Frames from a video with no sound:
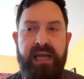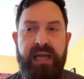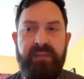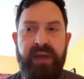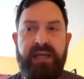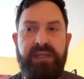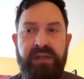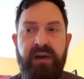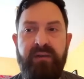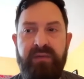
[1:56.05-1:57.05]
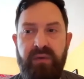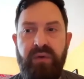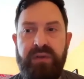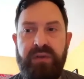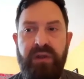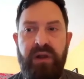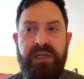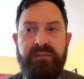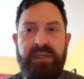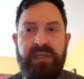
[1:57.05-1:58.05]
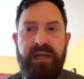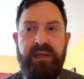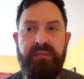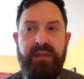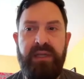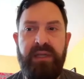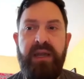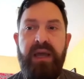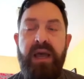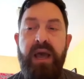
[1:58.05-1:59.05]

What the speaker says: aspects of the world's largest Masonic building.